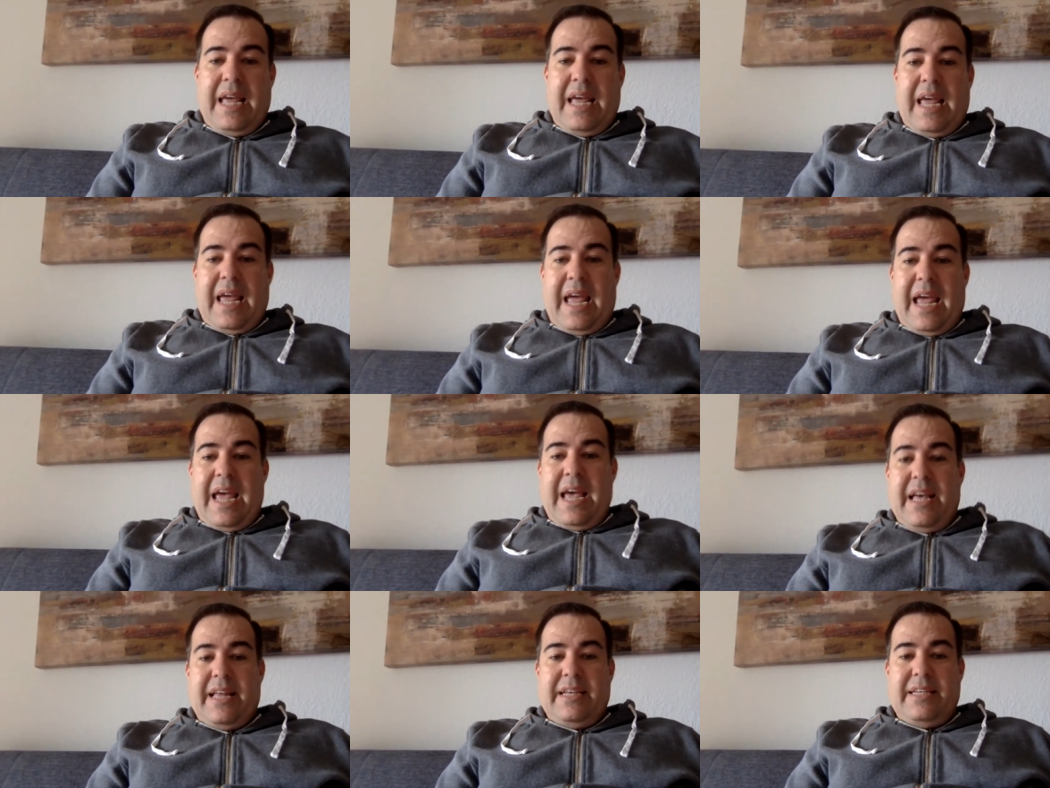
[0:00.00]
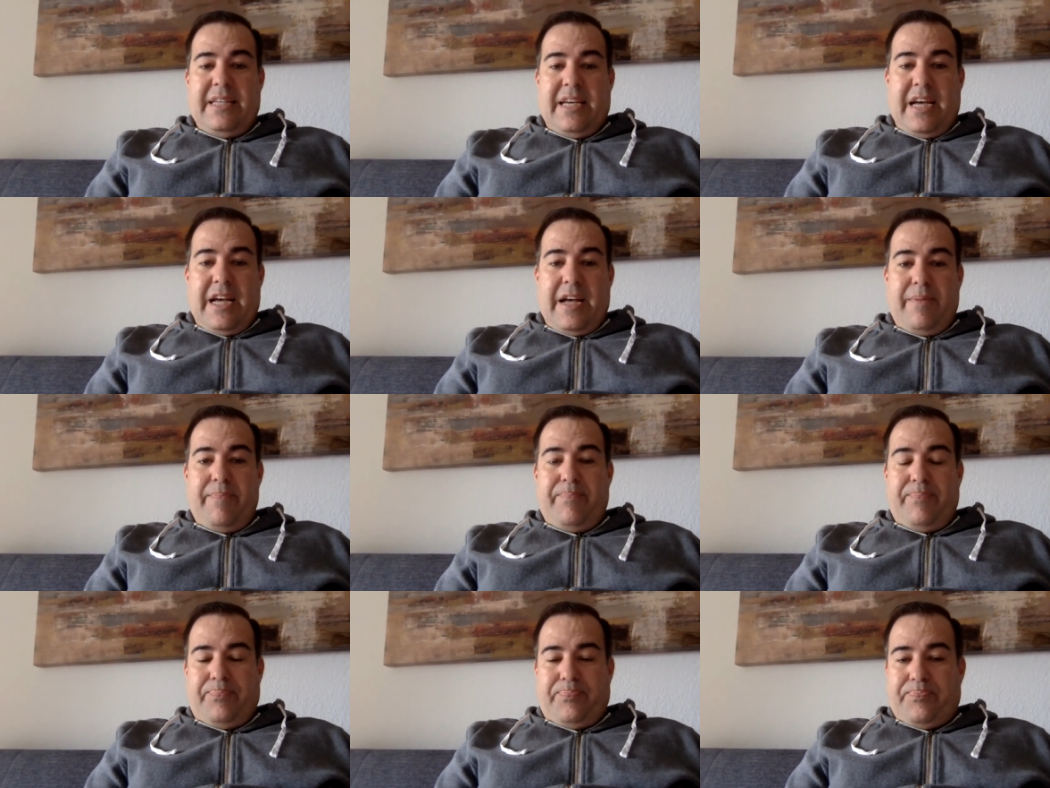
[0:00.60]
And
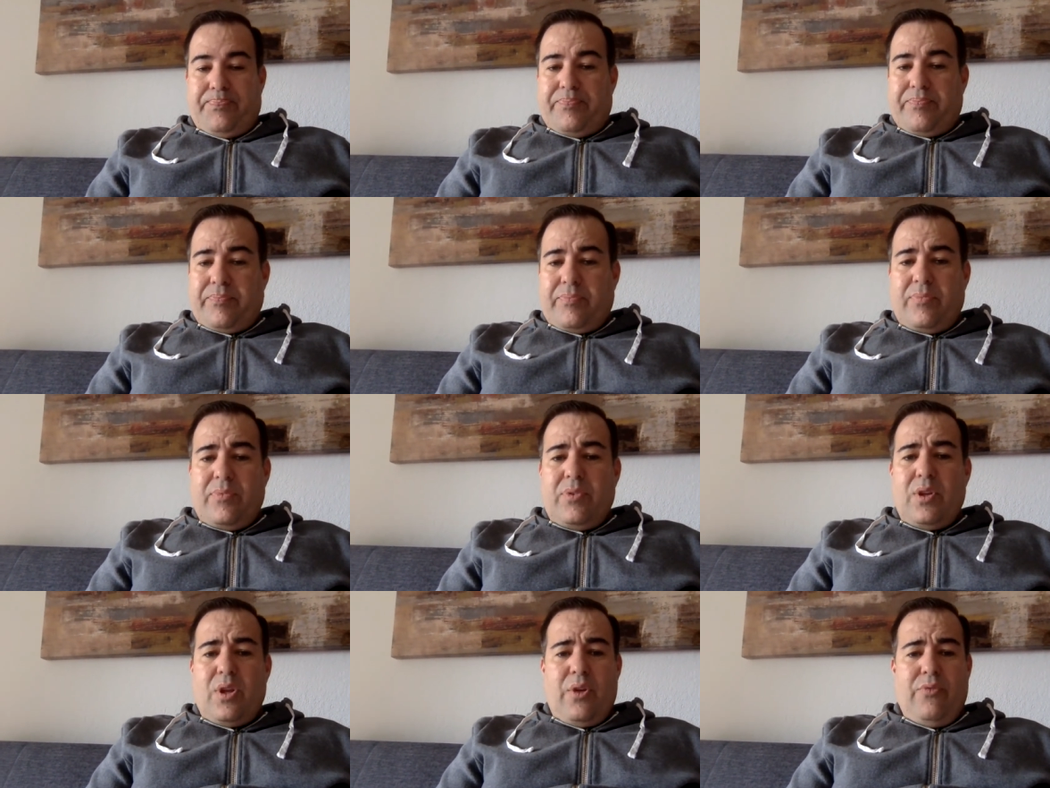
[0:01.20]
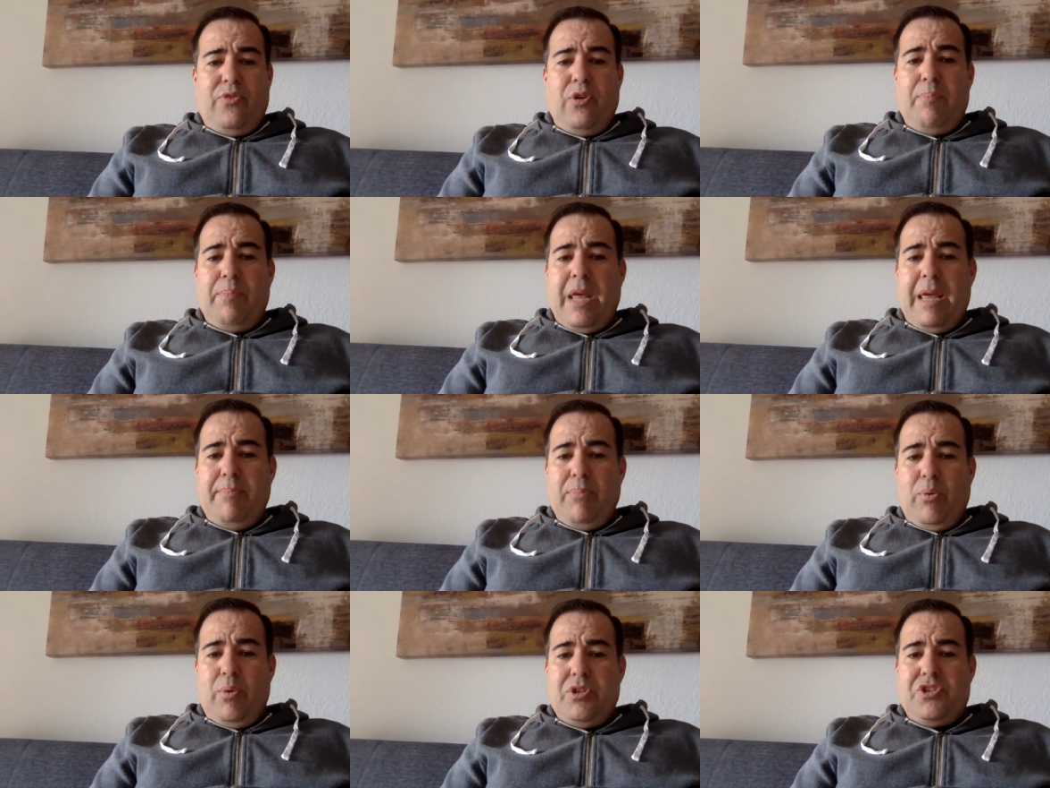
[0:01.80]
for
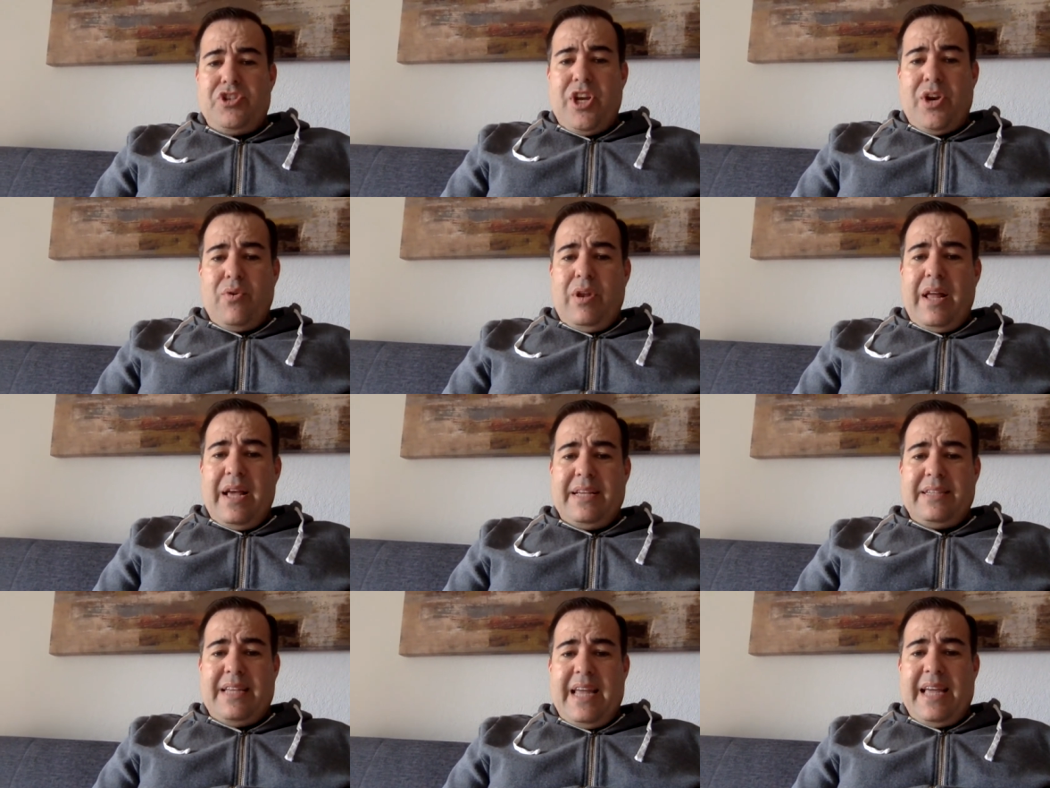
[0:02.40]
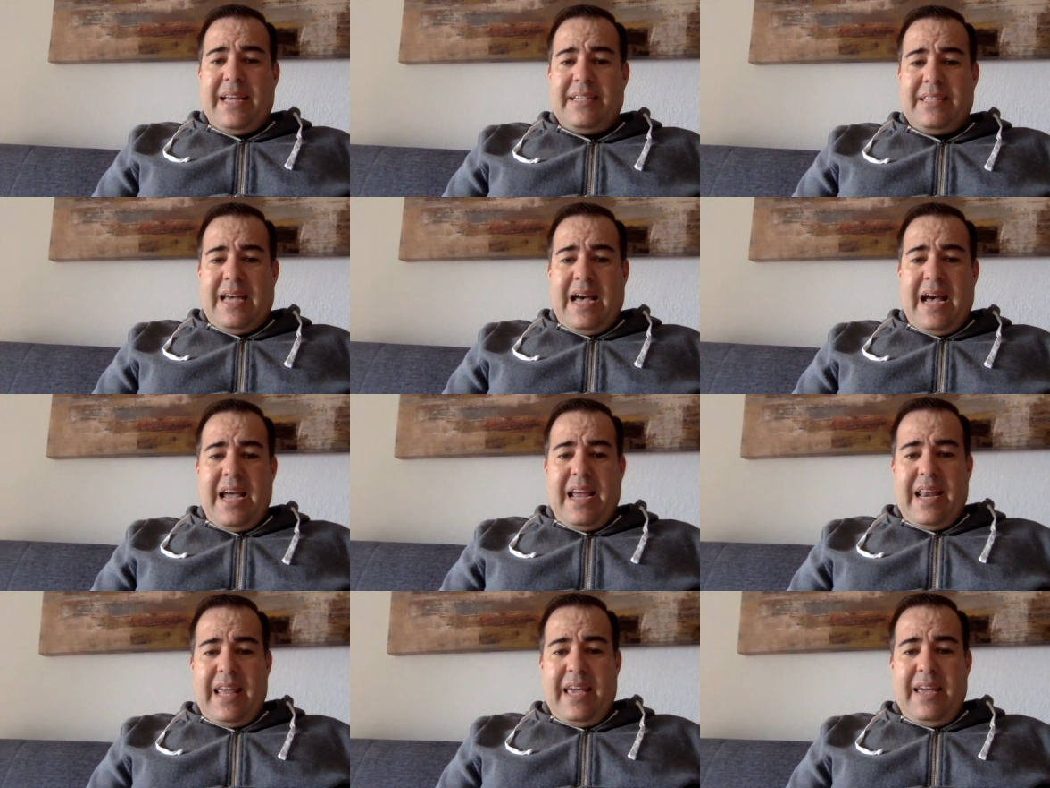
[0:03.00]
people with generalized
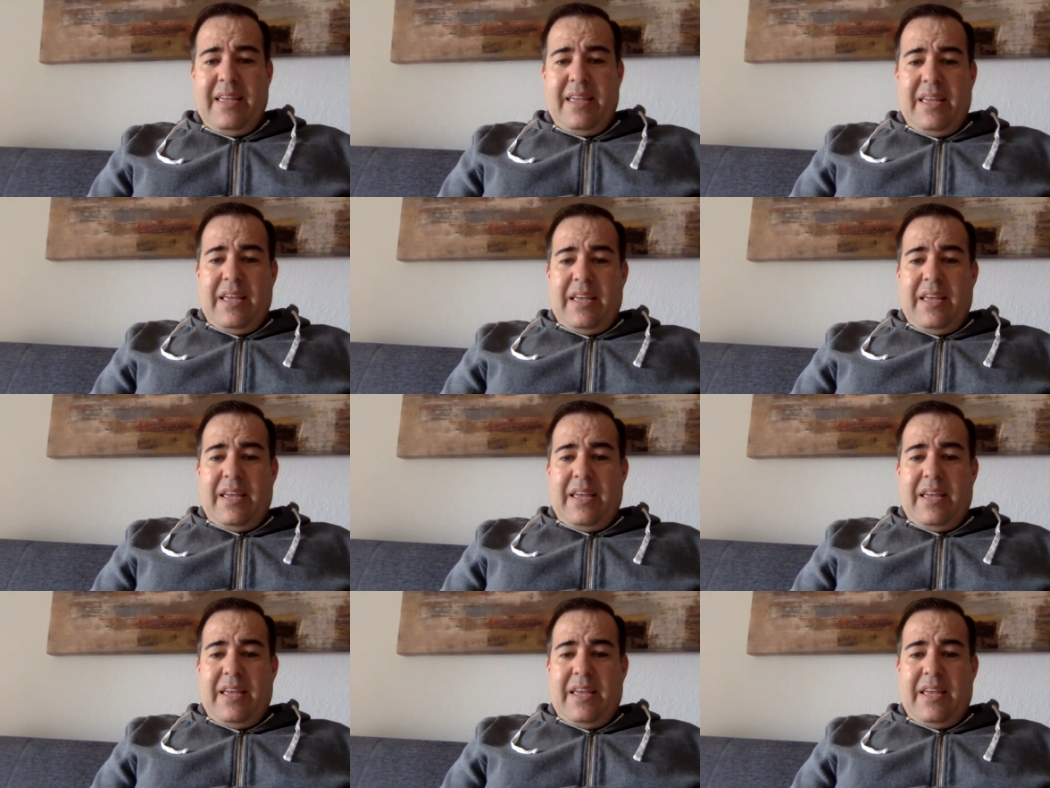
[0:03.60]
anxiety,